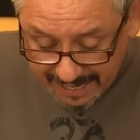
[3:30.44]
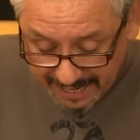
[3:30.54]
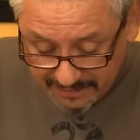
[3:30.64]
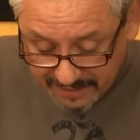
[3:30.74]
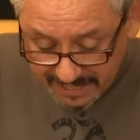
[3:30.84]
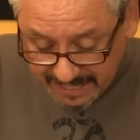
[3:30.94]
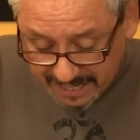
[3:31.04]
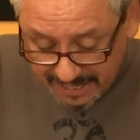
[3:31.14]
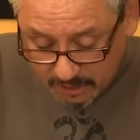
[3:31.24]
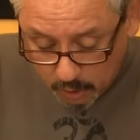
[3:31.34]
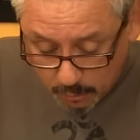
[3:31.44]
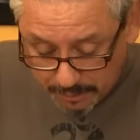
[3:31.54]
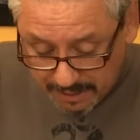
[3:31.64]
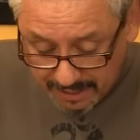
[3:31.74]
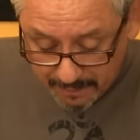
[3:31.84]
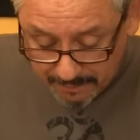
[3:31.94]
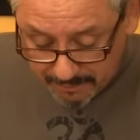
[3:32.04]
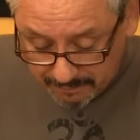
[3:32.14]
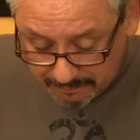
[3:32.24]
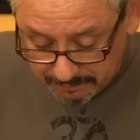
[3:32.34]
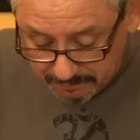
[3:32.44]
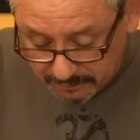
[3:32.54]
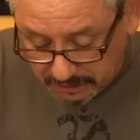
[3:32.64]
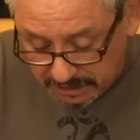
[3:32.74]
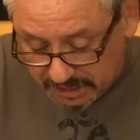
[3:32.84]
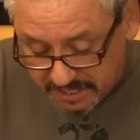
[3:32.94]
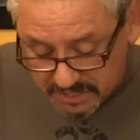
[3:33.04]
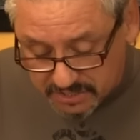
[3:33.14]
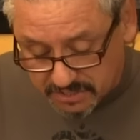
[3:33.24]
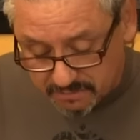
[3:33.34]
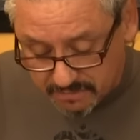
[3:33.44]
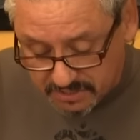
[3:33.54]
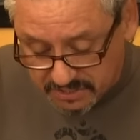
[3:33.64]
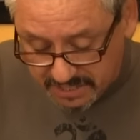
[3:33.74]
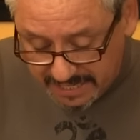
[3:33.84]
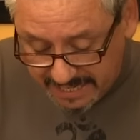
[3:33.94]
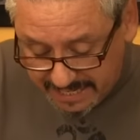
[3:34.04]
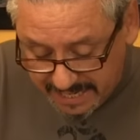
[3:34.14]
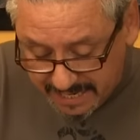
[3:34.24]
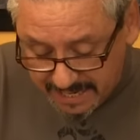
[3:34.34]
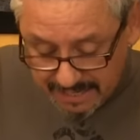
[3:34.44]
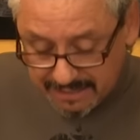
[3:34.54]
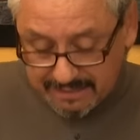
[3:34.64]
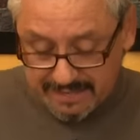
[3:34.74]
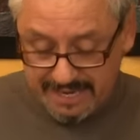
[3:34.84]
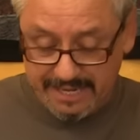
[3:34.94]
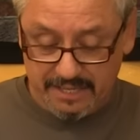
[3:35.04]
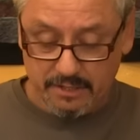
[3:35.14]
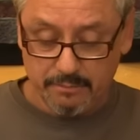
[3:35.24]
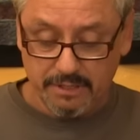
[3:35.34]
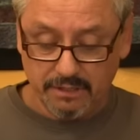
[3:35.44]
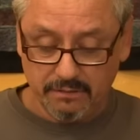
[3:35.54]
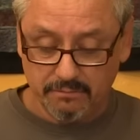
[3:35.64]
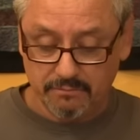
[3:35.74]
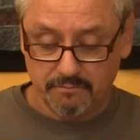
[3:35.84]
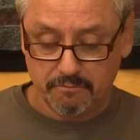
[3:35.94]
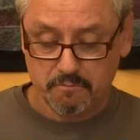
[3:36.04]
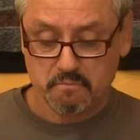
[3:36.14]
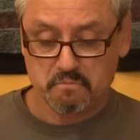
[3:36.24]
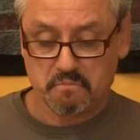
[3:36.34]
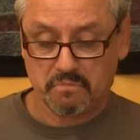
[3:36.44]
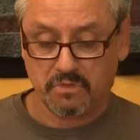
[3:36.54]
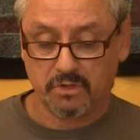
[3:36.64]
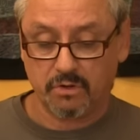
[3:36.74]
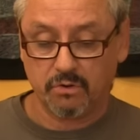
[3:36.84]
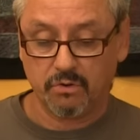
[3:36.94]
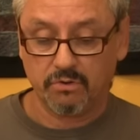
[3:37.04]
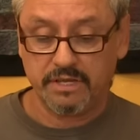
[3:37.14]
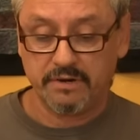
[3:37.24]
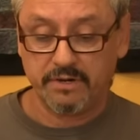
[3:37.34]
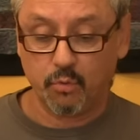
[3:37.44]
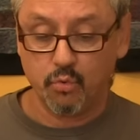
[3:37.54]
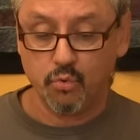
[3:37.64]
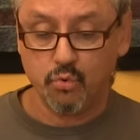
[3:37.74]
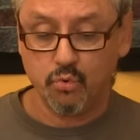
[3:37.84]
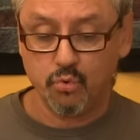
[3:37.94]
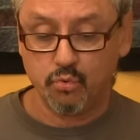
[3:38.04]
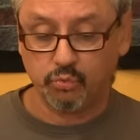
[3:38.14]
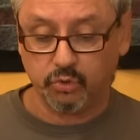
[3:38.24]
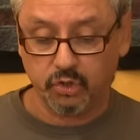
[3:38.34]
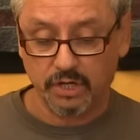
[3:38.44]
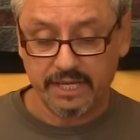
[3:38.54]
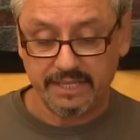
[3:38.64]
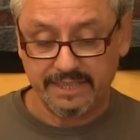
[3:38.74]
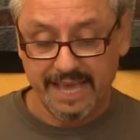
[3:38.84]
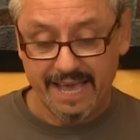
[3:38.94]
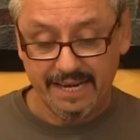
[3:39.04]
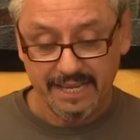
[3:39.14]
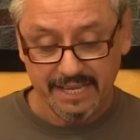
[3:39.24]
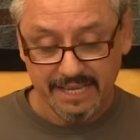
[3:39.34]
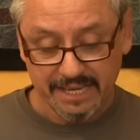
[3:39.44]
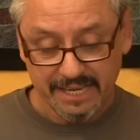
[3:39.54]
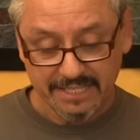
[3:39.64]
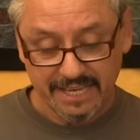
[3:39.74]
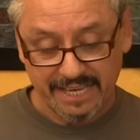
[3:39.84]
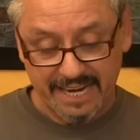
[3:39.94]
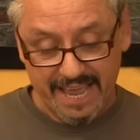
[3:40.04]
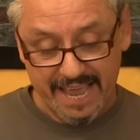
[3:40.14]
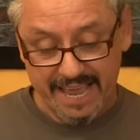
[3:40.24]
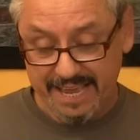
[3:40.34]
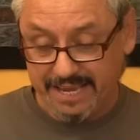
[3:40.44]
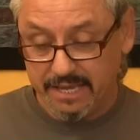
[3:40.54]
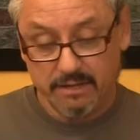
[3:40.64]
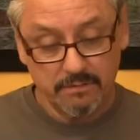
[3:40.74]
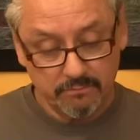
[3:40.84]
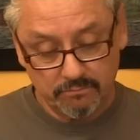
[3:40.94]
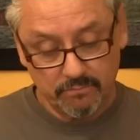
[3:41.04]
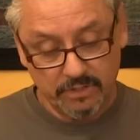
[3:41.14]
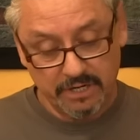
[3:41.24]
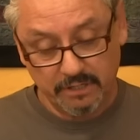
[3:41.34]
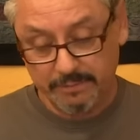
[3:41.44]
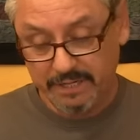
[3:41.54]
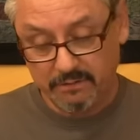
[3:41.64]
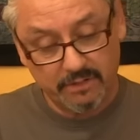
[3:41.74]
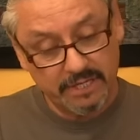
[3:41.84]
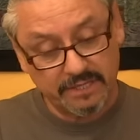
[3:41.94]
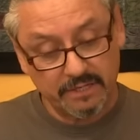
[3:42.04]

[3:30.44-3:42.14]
and then they kind of open up to this seed thing in the middle. Oh, there it, ooh, look at that. It's like an egg. Here, let me get